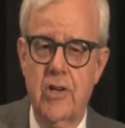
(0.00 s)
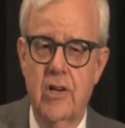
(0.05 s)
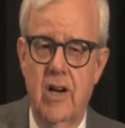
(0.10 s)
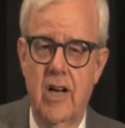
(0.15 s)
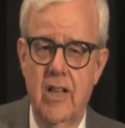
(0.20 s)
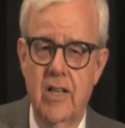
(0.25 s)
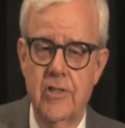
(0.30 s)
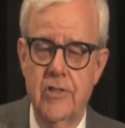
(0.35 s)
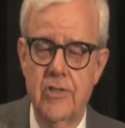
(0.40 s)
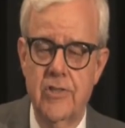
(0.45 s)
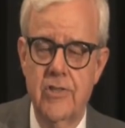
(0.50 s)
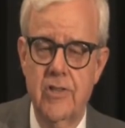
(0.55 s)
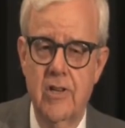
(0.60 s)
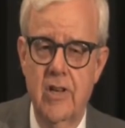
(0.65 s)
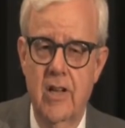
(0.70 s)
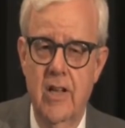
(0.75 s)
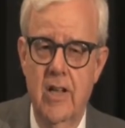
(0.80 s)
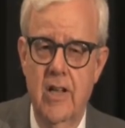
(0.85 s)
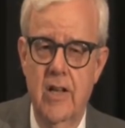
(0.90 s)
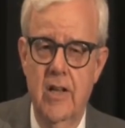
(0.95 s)
colleges,
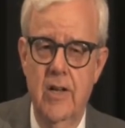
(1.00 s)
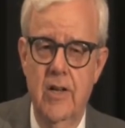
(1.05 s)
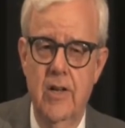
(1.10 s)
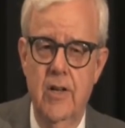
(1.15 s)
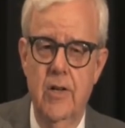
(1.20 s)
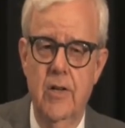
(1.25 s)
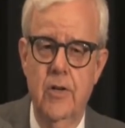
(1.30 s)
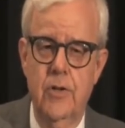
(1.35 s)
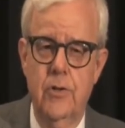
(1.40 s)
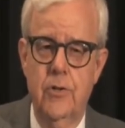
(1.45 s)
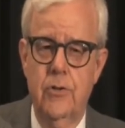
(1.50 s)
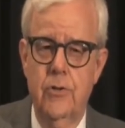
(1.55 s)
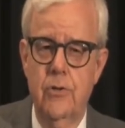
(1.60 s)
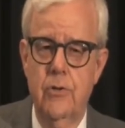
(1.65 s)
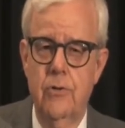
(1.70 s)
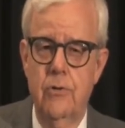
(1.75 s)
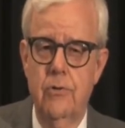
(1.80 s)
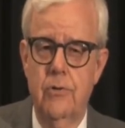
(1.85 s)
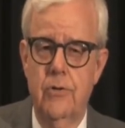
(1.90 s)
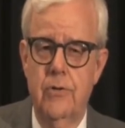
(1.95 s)

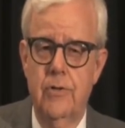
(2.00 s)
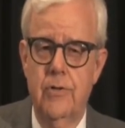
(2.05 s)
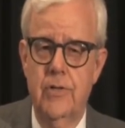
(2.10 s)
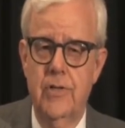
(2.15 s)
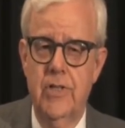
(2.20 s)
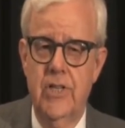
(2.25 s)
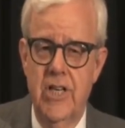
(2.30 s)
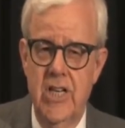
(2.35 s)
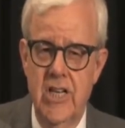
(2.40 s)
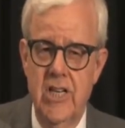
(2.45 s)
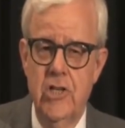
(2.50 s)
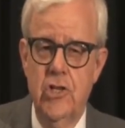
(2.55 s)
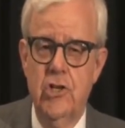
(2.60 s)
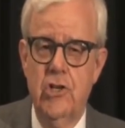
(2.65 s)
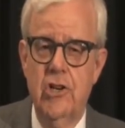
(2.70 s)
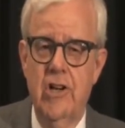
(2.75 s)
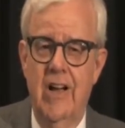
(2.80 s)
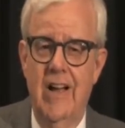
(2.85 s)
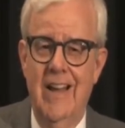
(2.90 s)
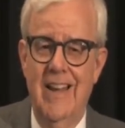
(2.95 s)
to
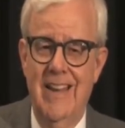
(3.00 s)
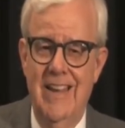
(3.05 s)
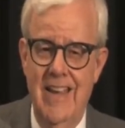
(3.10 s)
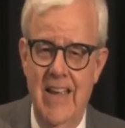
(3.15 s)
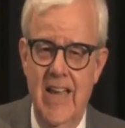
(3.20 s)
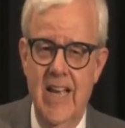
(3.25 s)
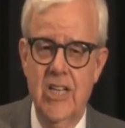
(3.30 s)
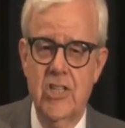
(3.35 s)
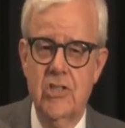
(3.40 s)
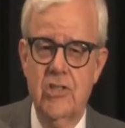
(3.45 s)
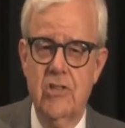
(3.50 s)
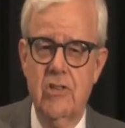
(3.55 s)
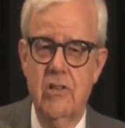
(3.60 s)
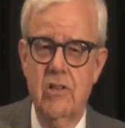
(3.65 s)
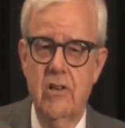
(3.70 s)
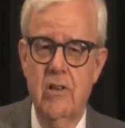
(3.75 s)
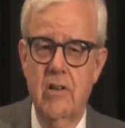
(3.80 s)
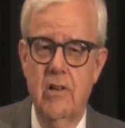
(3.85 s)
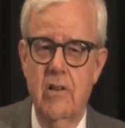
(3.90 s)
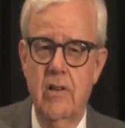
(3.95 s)
teach against
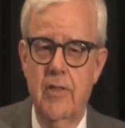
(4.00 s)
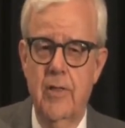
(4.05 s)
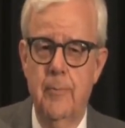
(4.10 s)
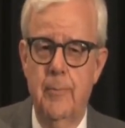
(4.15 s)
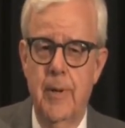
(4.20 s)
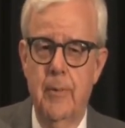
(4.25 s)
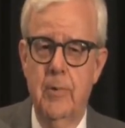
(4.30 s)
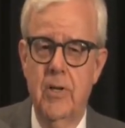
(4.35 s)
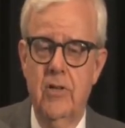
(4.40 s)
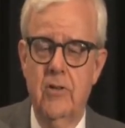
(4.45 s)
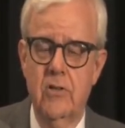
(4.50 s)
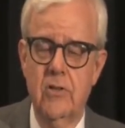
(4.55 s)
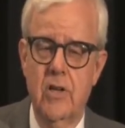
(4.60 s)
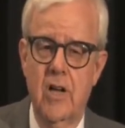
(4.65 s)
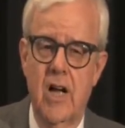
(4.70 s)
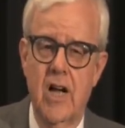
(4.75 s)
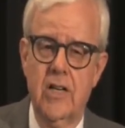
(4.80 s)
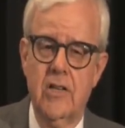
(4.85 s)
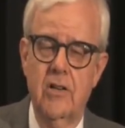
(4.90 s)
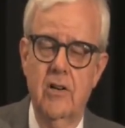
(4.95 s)
the biblical
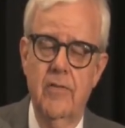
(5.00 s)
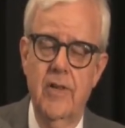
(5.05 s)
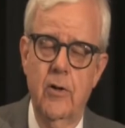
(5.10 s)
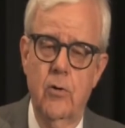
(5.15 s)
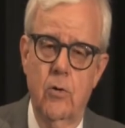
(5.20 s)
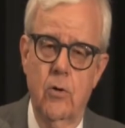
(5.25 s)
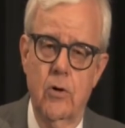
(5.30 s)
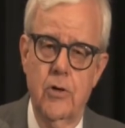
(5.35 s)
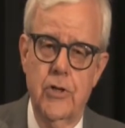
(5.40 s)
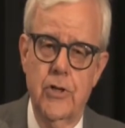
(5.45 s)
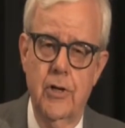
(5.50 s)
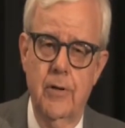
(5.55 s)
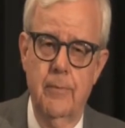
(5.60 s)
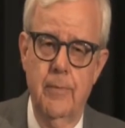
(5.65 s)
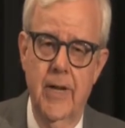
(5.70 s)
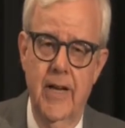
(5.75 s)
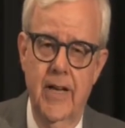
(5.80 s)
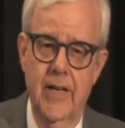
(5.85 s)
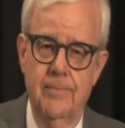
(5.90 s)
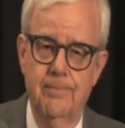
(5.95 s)
doctrine of the origin of
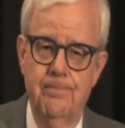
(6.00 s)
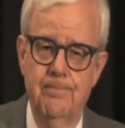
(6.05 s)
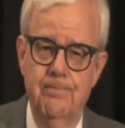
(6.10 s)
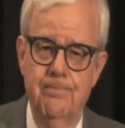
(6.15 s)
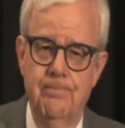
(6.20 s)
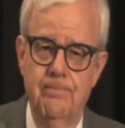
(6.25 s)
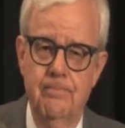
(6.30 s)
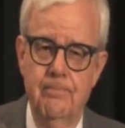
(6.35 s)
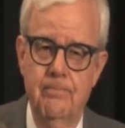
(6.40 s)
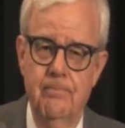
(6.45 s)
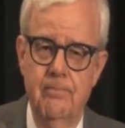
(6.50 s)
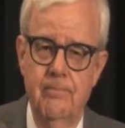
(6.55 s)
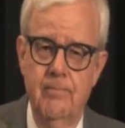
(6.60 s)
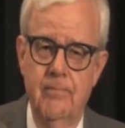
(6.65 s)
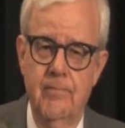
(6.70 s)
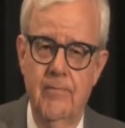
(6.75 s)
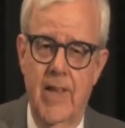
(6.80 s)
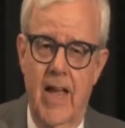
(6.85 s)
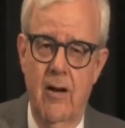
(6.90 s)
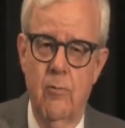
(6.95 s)
man.
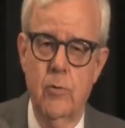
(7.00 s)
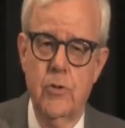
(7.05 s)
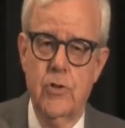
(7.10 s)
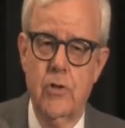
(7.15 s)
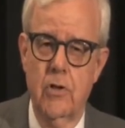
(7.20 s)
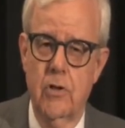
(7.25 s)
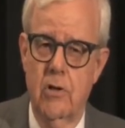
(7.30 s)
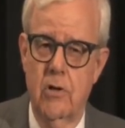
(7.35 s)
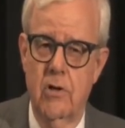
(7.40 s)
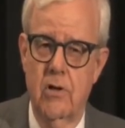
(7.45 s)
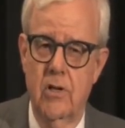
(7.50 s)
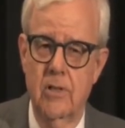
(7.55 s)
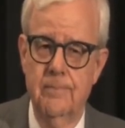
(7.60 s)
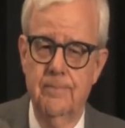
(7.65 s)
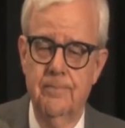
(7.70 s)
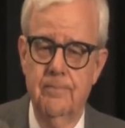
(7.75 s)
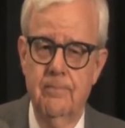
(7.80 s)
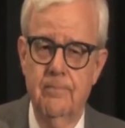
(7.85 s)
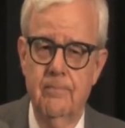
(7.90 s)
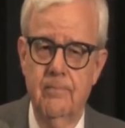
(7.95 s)
That was the law.
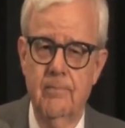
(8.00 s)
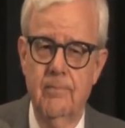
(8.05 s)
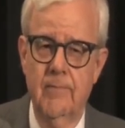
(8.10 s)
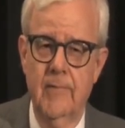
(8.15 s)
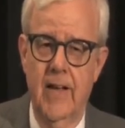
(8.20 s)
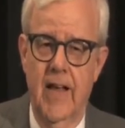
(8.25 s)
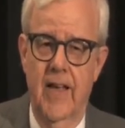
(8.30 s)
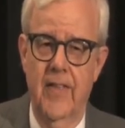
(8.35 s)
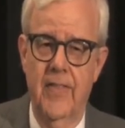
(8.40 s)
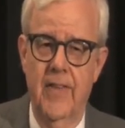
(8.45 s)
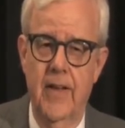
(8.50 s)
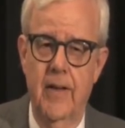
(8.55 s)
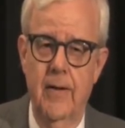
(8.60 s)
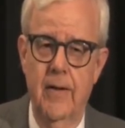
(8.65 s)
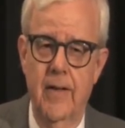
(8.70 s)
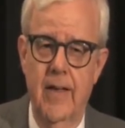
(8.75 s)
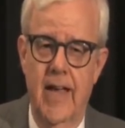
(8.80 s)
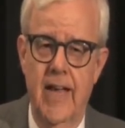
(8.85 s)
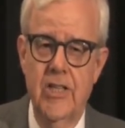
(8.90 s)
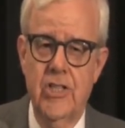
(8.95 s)
And the
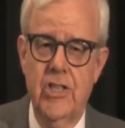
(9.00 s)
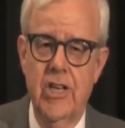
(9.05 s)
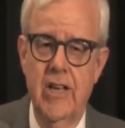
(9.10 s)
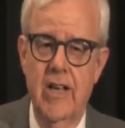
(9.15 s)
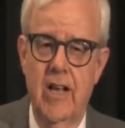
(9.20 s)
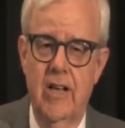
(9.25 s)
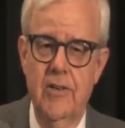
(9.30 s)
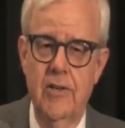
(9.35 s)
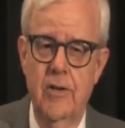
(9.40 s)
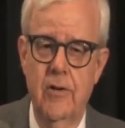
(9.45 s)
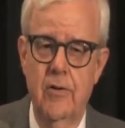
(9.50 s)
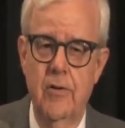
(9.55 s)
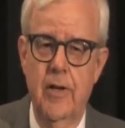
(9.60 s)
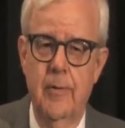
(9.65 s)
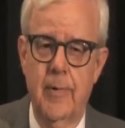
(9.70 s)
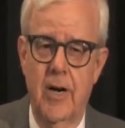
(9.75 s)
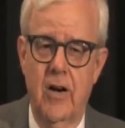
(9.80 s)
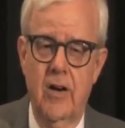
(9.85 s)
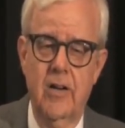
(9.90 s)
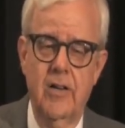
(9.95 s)
ACLU, the
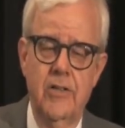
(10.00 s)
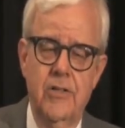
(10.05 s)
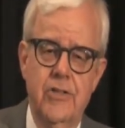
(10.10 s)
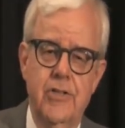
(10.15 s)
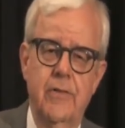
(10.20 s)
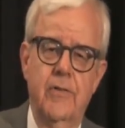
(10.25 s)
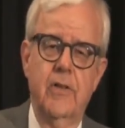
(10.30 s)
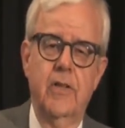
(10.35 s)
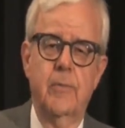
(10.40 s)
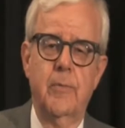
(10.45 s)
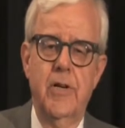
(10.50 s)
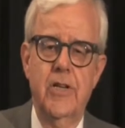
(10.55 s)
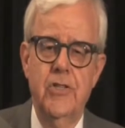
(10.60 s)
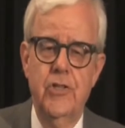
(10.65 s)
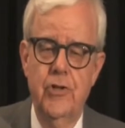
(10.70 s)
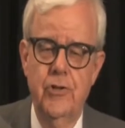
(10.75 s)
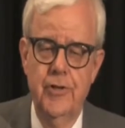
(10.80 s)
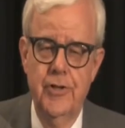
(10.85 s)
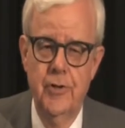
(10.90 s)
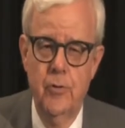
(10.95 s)
American Civil
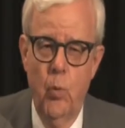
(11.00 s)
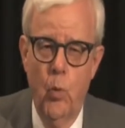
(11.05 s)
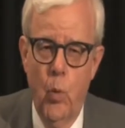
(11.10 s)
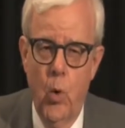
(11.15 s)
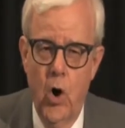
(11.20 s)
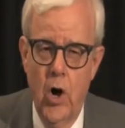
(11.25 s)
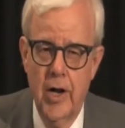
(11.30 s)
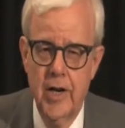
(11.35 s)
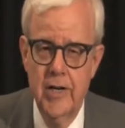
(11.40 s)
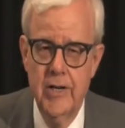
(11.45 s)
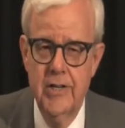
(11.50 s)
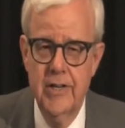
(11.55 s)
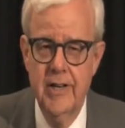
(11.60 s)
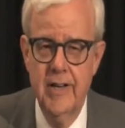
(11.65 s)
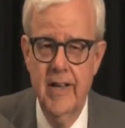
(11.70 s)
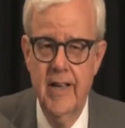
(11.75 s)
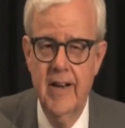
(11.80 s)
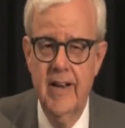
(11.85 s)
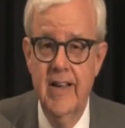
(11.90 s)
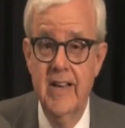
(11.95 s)
Liberties Union, wanted to
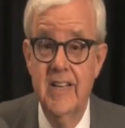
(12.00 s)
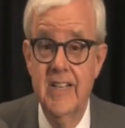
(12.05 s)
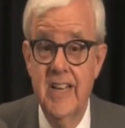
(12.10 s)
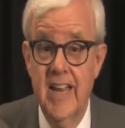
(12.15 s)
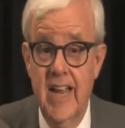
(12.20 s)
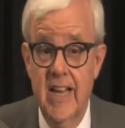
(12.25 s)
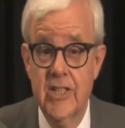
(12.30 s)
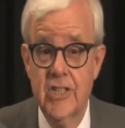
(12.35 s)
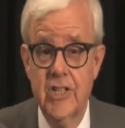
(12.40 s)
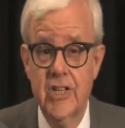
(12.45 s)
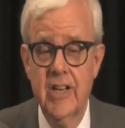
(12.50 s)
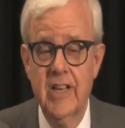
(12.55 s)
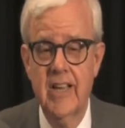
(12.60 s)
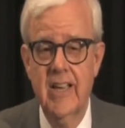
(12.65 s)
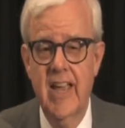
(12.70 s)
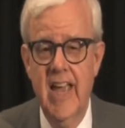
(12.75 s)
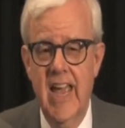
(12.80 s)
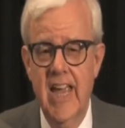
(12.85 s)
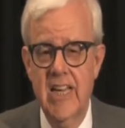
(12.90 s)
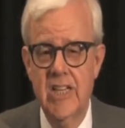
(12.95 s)
get a test
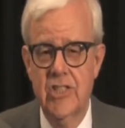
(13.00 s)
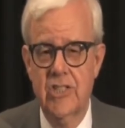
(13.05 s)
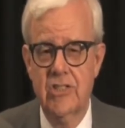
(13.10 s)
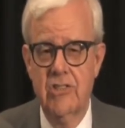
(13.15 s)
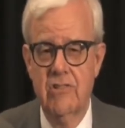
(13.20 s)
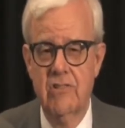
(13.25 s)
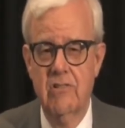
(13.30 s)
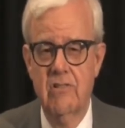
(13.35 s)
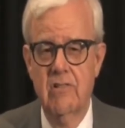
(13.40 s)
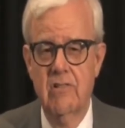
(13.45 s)
case.